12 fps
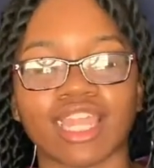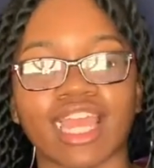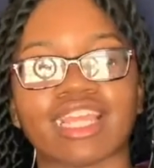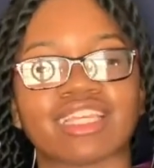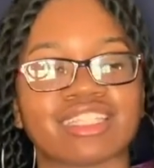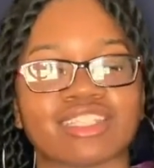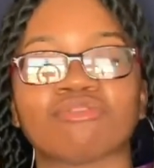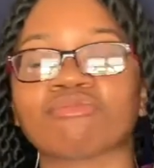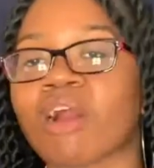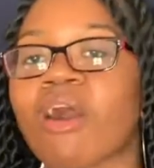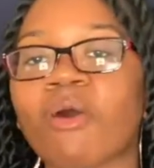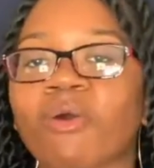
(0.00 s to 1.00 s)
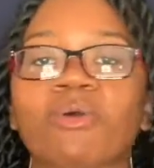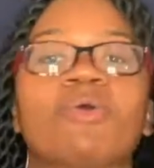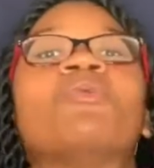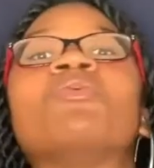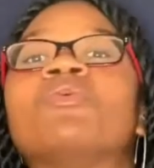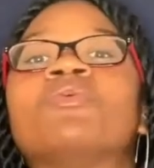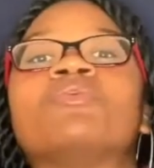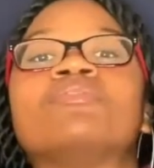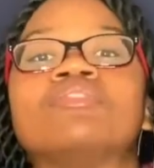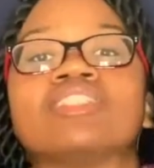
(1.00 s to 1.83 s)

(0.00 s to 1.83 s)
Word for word: like grows.